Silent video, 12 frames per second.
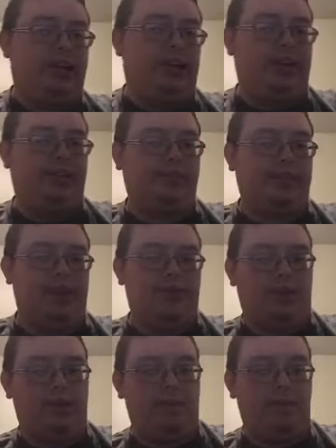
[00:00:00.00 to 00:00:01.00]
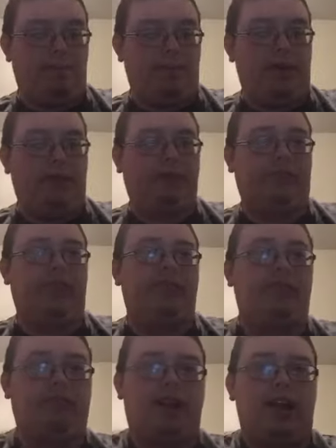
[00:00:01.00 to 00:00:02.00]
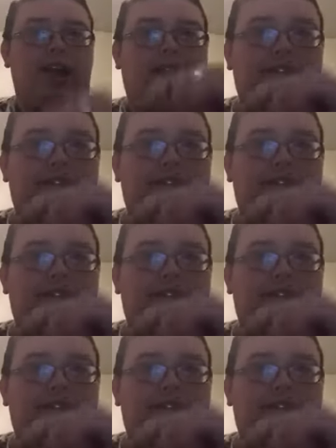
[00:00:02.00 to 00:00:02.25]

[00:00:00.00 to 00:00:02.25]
an Islamic president that we had in